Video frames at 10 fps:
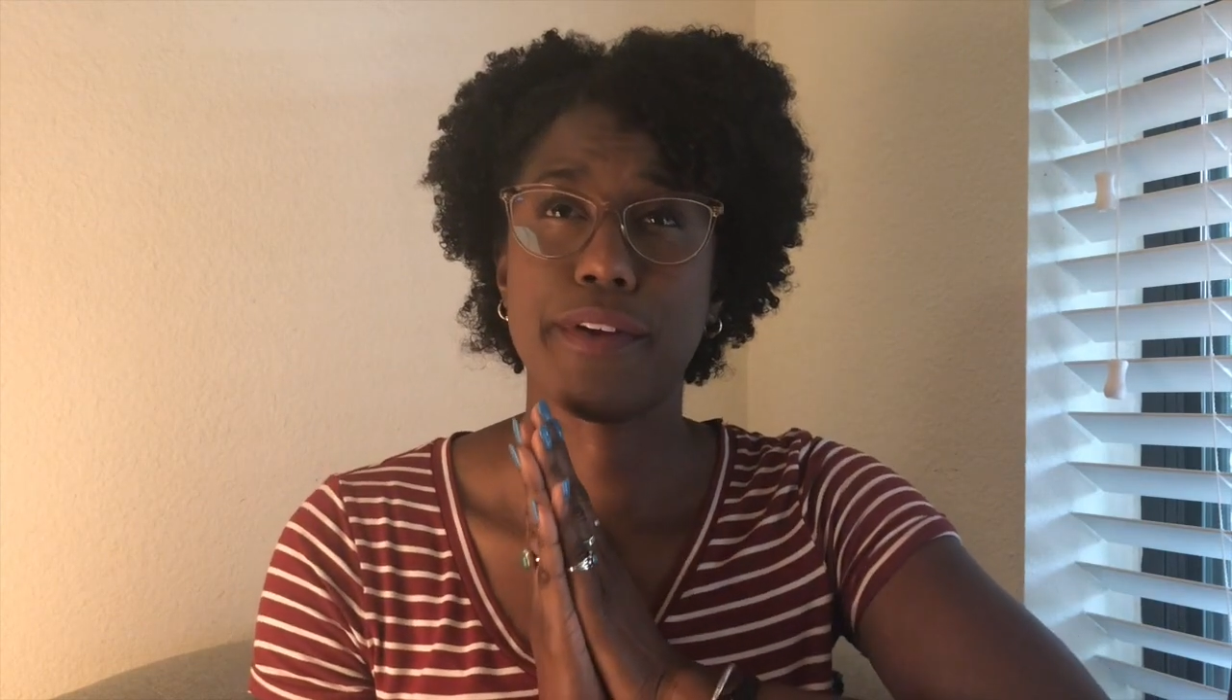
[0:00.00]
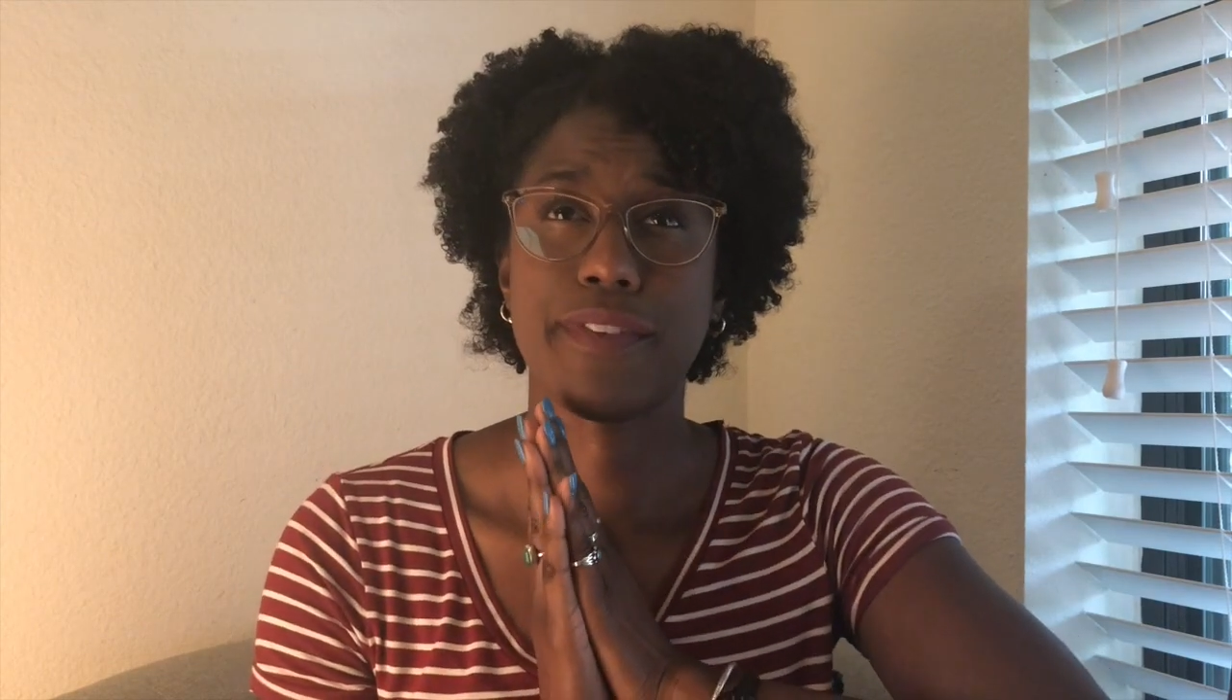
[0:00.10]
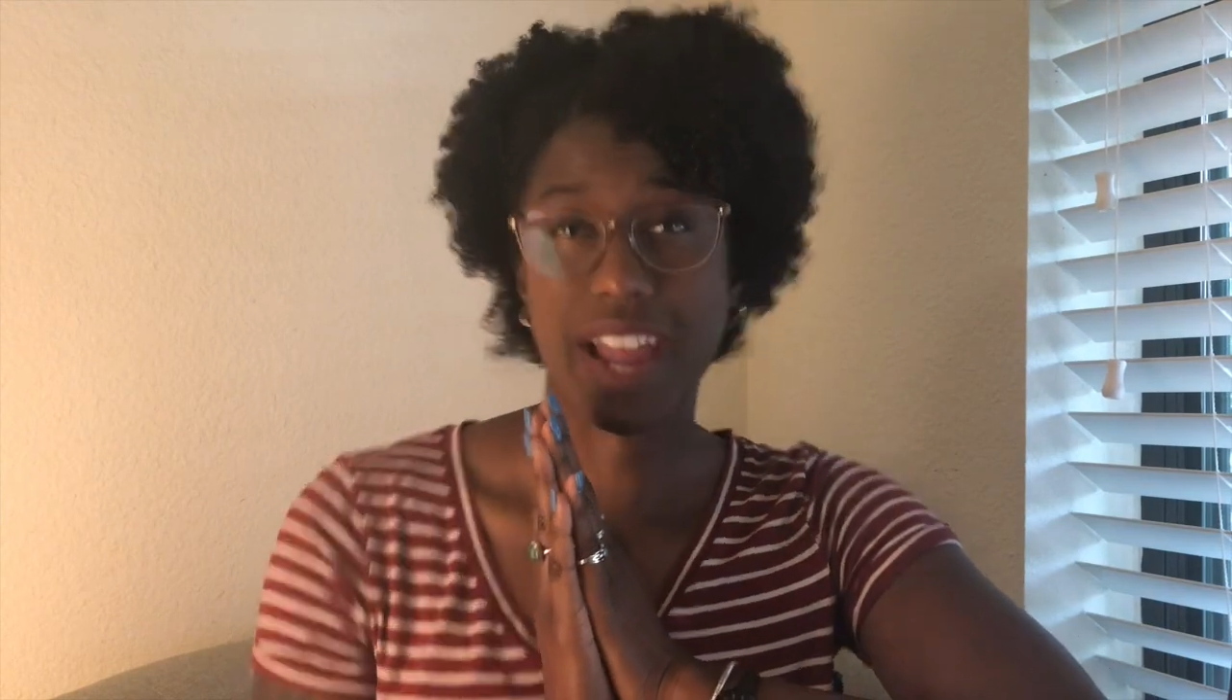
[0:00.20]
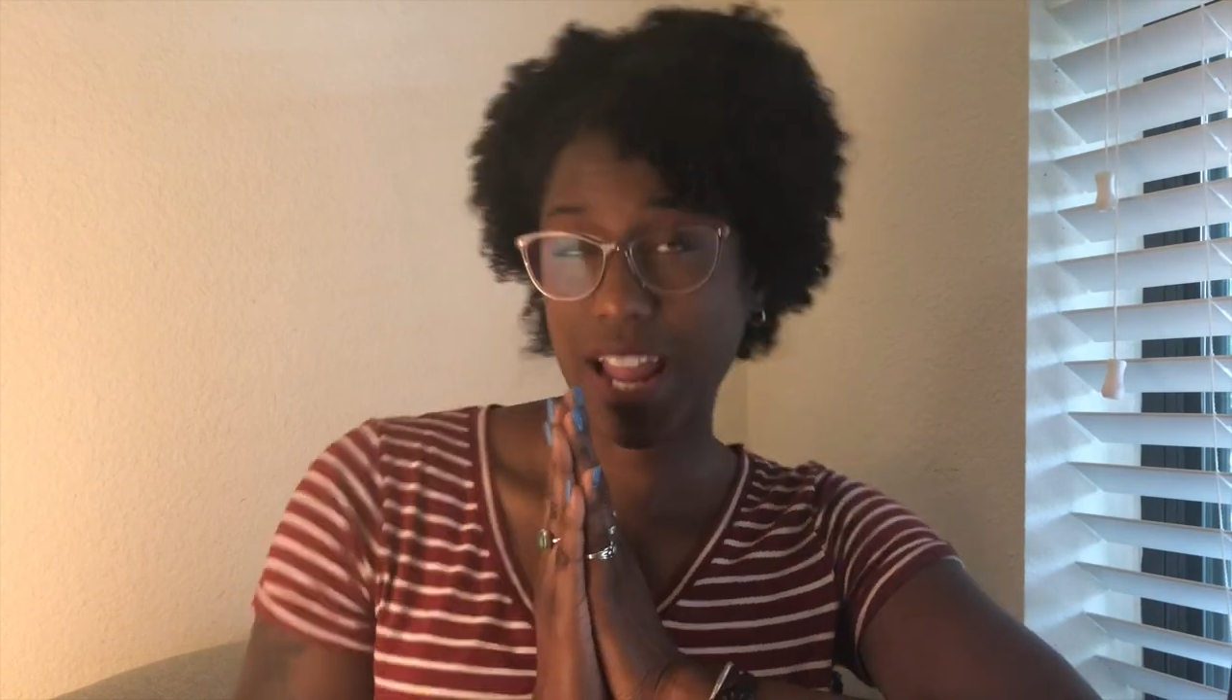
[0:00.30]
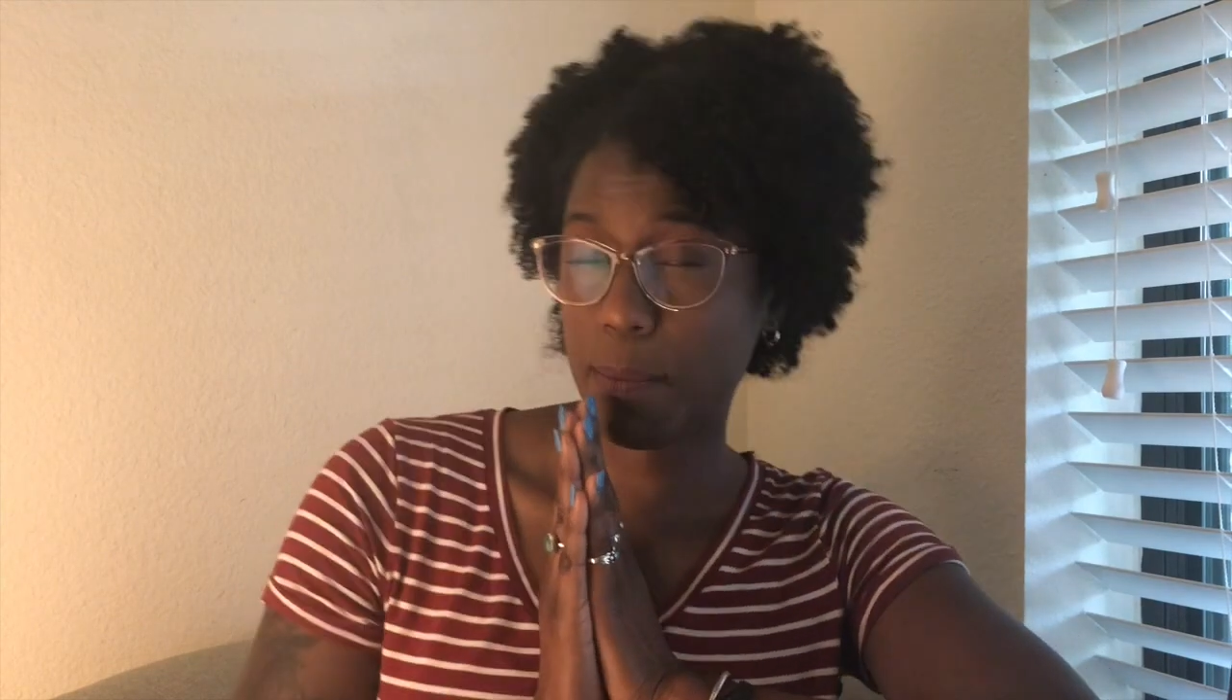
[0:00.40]

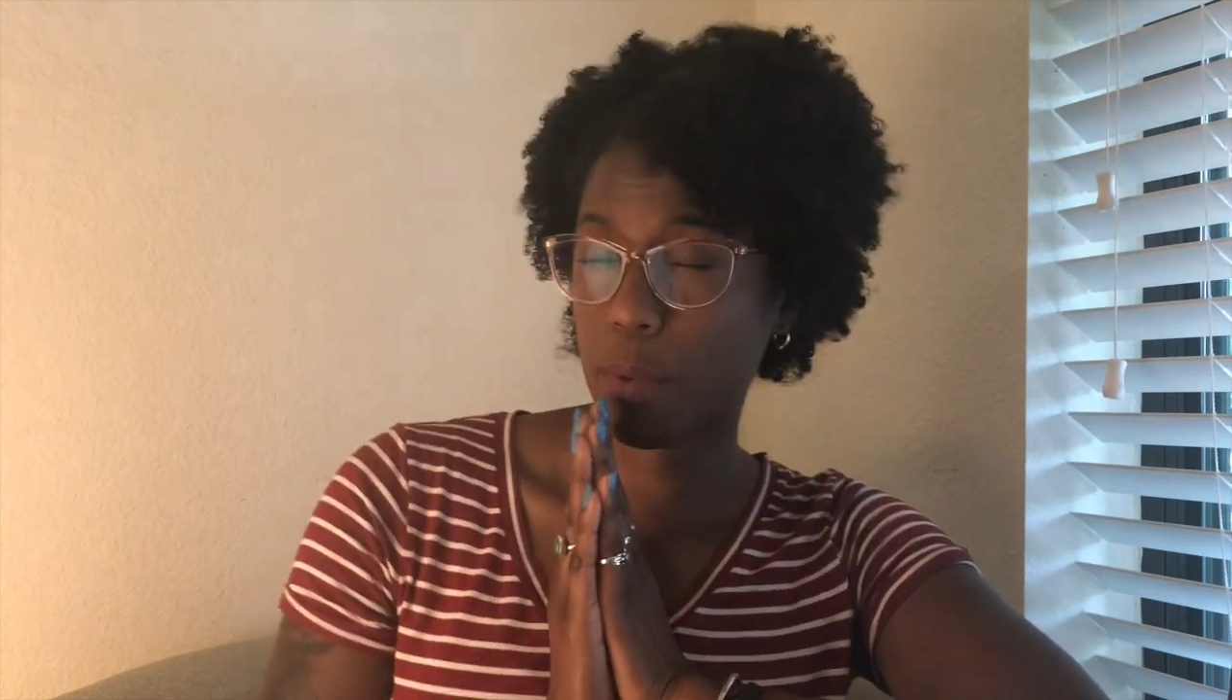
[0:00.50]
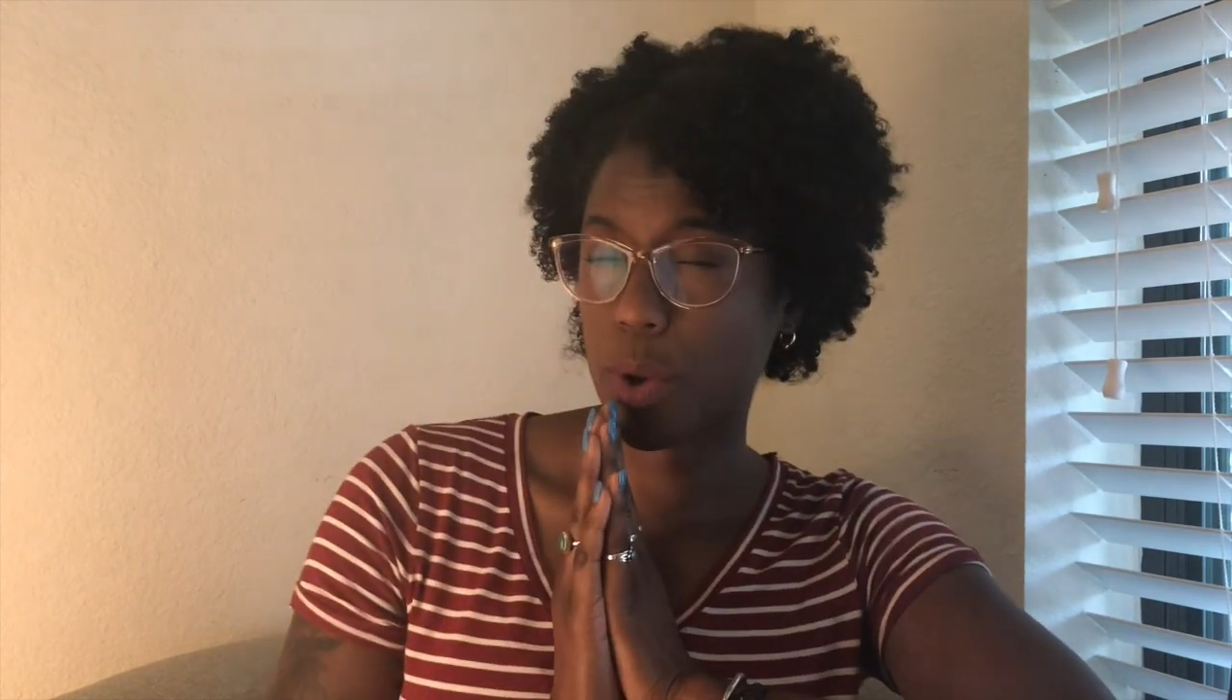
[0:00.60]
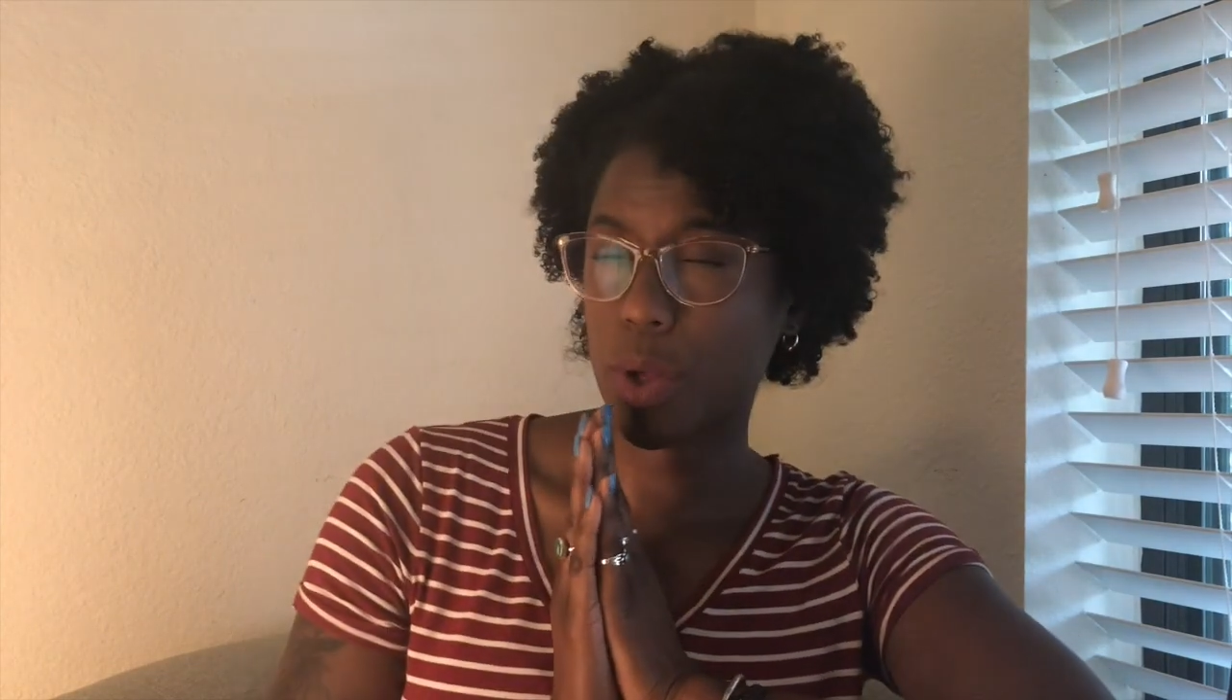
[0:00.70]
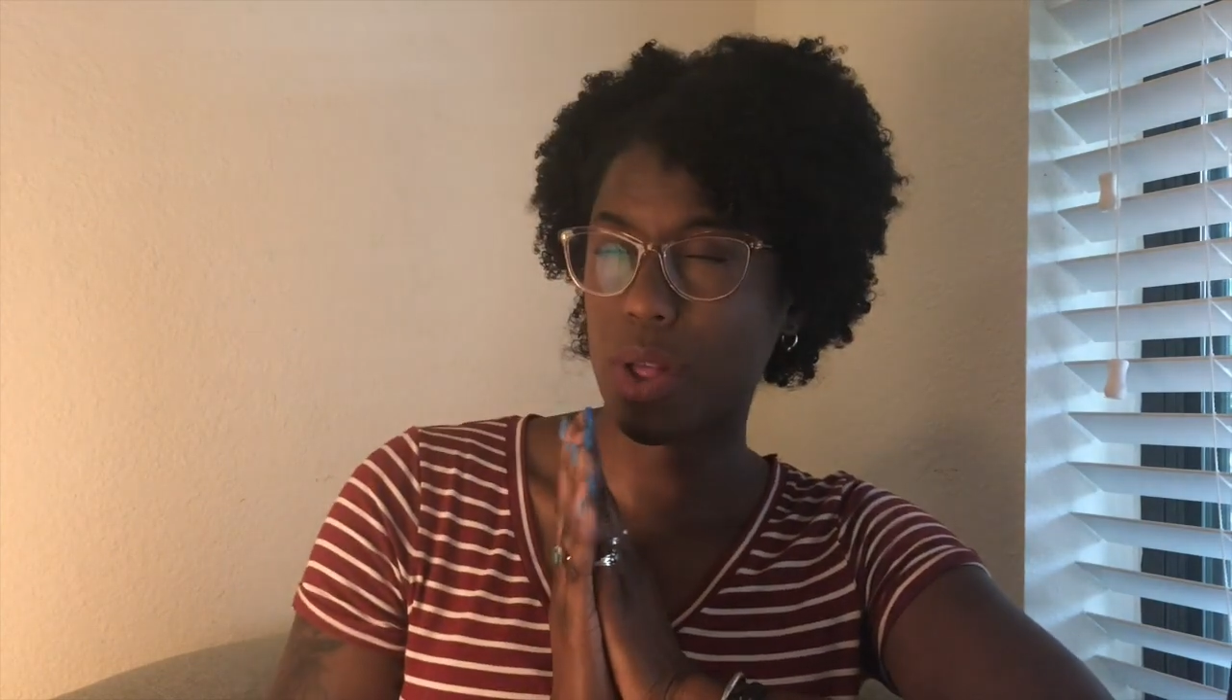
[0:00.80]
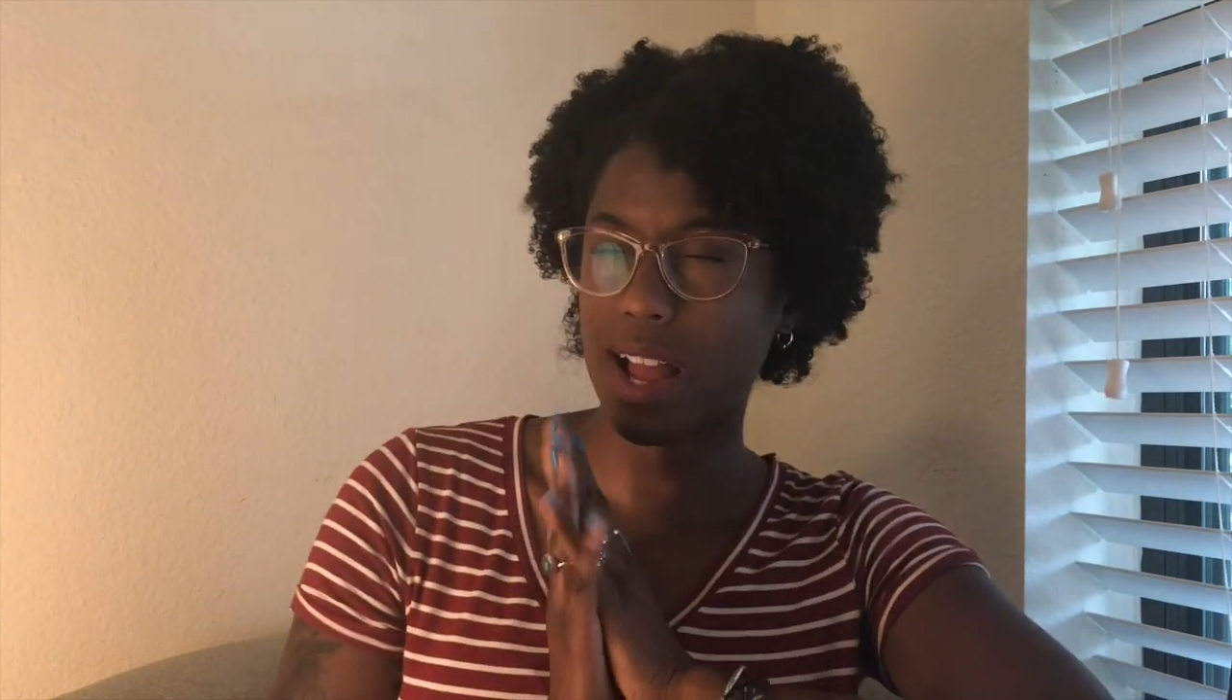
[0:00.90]
of
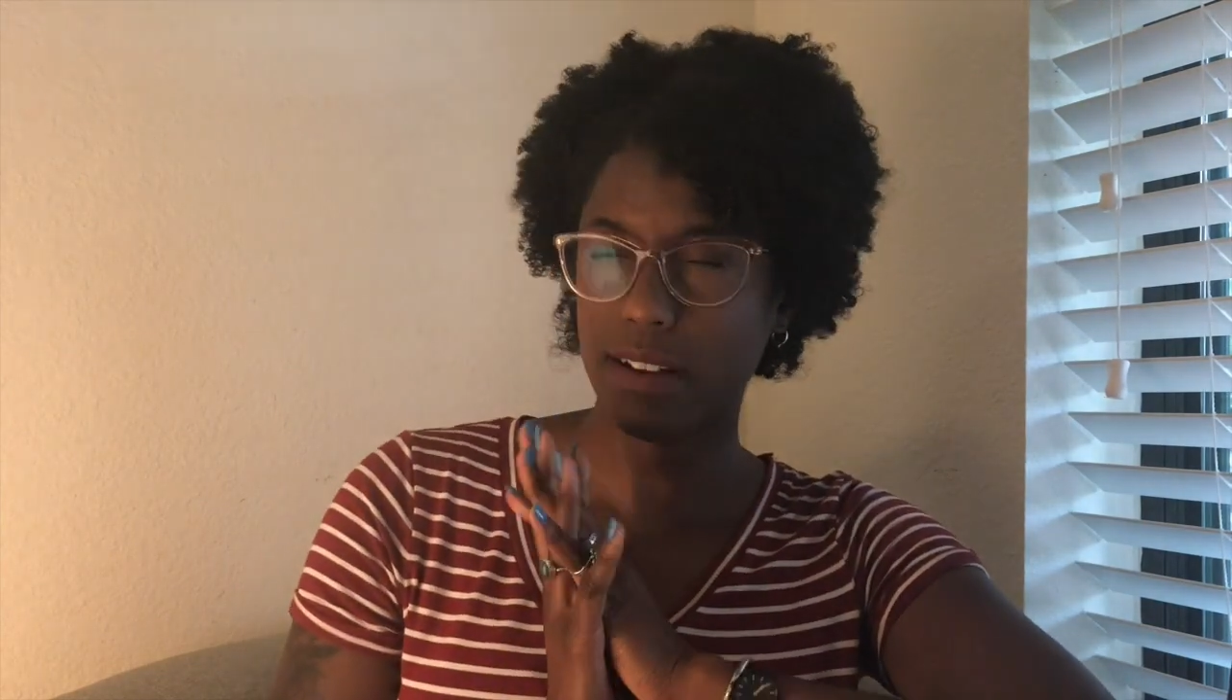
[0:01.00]
April,